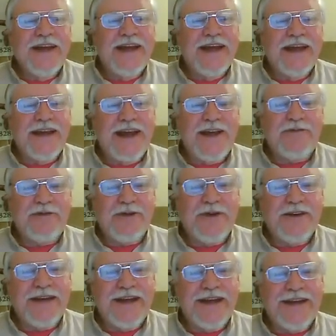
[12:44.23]
And after
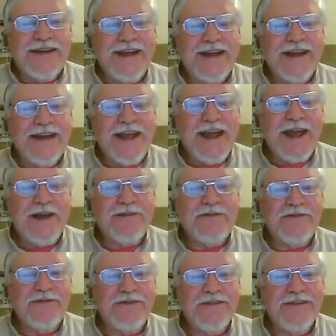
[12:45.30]
a day and a
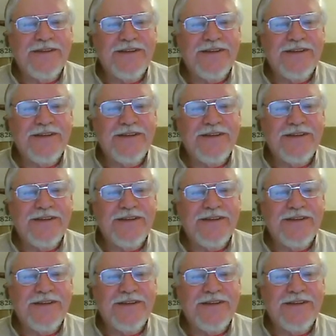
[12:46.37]
half,